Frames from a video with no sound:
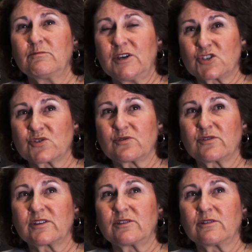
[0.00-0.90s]
make
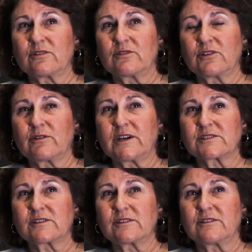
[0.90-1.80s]
sure that you're
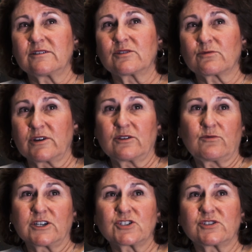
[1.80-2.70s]
asking the right
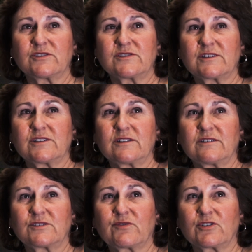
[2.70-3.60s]
questions
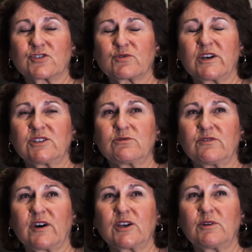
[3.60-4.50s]
as far as trying to
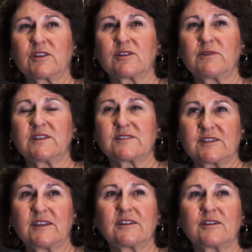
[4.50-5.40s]
evaluate them and
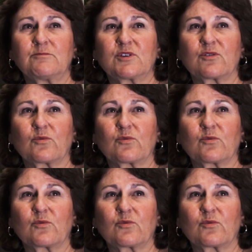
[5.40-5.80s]
sending them to the